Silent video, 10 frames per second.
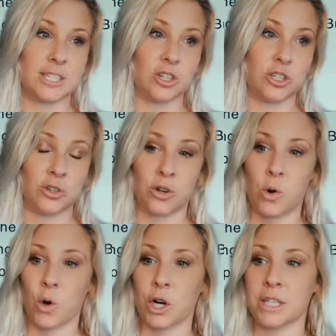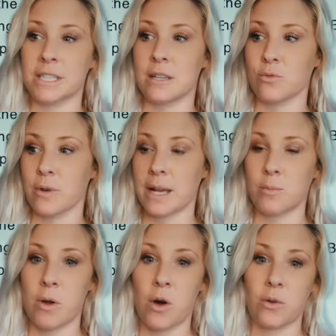and unicorns and
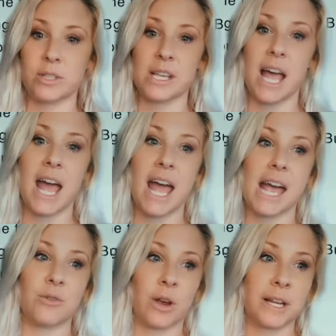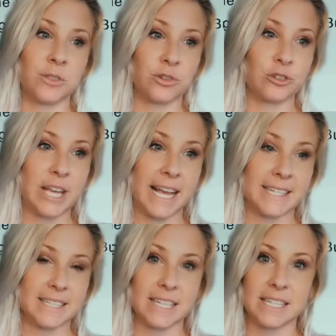rainbows and running through
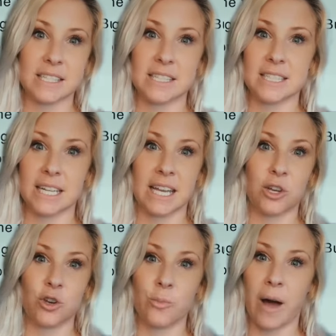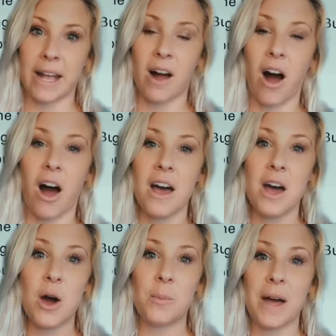daisies and singing kumbaya.
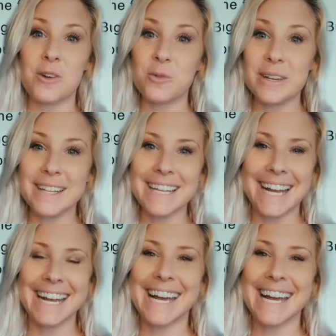But really,